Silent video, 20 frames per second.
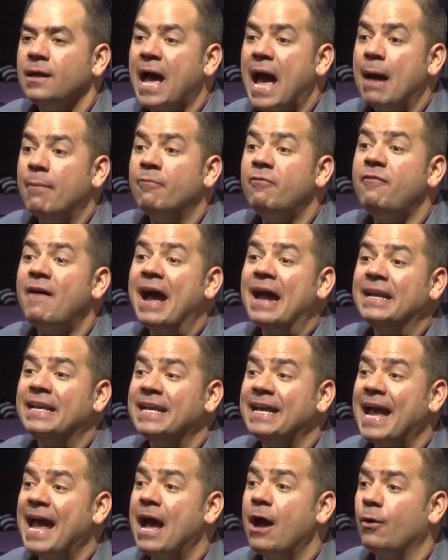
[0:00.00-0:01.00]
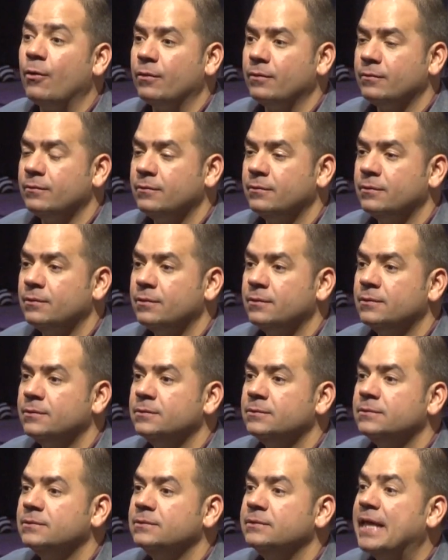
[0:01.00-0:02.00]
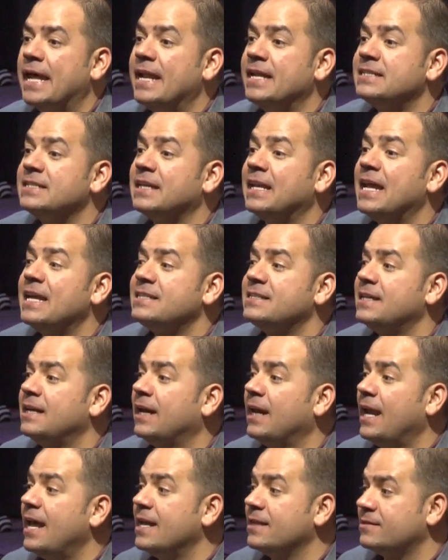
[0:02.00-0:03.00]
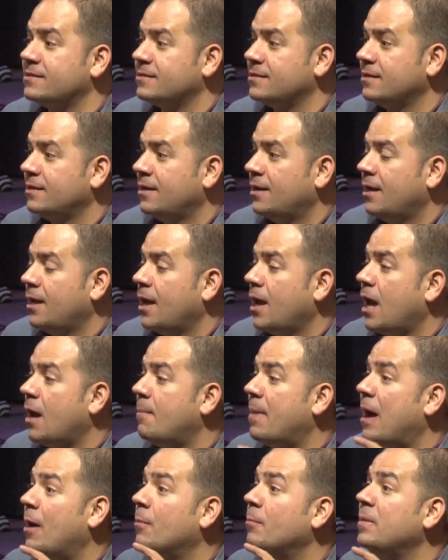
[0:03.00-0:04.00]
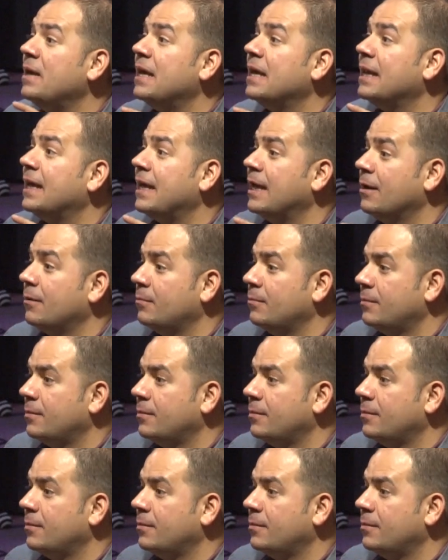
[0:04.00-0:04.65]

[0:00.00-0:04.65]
I'm finding out that it's less and less about me and him,